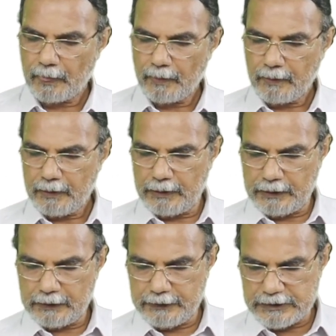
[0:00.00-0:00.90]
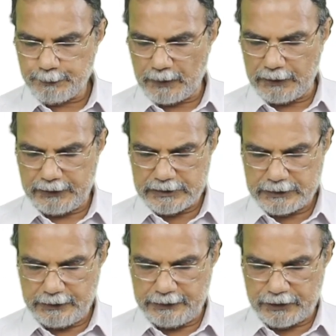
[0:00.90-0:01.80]
this part is
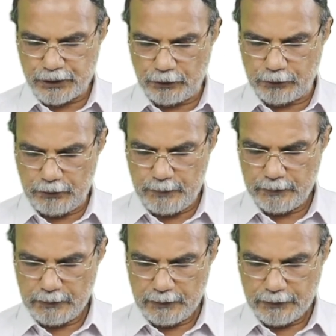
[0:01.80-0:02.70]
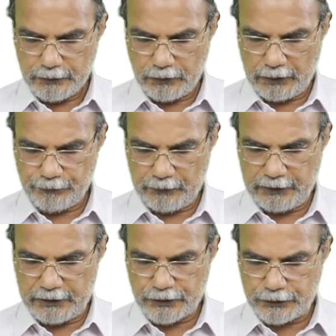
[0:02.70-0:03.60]
NH2 group. You have
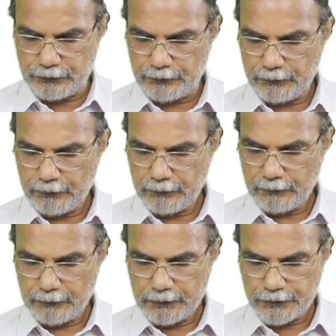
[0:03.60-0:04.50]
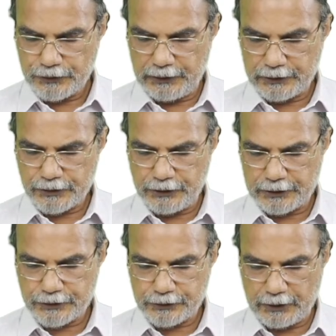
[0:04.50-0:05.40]
NH2
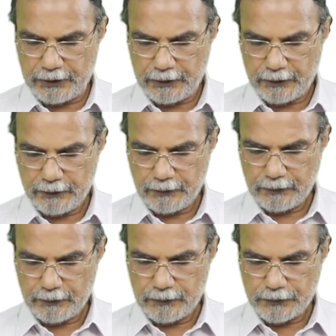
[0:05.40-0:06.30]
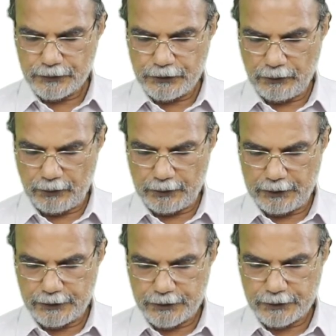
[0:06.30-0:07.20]
CH3 COH.